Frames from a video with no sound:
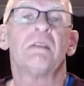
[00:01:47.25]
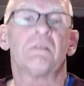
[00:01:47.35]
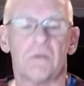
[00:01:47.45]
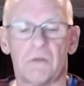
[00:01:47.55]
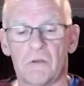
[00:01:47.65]

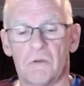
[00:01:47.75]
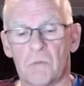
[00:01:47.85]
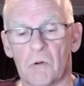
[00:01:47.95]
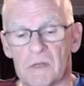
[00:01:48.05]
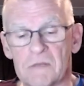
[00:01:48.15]
do
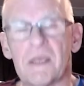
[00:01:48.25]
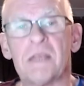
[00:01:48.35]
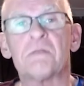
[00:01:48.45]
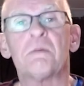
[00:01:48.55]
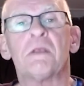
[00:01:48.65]
more
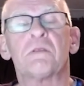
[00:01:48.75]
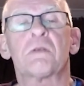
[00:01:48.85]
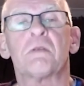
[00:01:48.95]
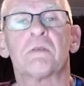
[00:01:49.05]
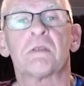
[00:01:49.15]
intense
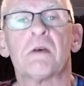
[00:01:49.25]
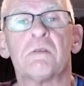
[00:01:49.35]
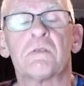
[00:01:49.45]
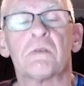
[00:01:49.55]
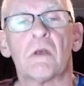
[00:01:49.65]
ministry for
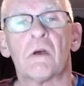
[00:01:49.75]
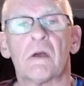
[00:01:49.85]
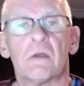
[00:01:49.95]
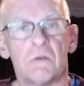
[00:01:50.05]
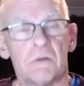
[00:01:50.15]
those
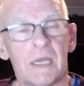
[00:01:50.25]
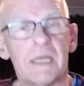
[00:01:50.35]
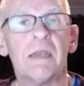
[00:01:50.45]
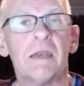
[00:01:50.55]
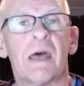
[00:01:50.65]
who need
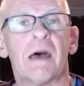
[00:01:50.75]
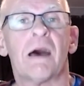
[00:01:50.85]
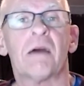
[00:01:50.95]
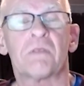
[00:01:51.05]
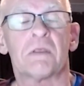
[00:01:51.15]
it
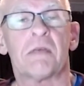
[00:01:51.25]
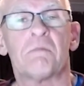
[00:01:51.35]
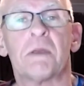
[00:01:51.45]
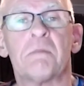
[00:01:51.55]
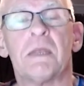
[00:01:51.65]
after they've
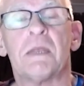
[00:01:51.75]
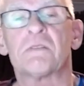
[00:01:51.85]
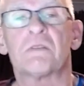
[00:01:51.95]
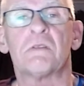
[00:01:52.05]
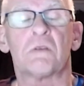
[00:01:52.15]
been
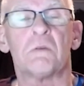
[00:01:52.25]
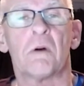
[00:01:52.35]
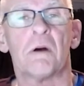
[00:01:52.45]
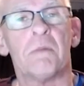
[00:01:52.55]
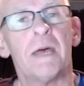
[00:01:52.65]
ministered to
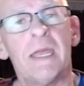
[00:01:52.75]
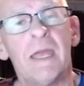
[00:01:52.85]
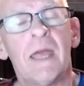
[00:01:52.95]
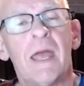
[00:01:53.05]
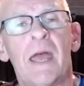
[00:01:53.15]
by me.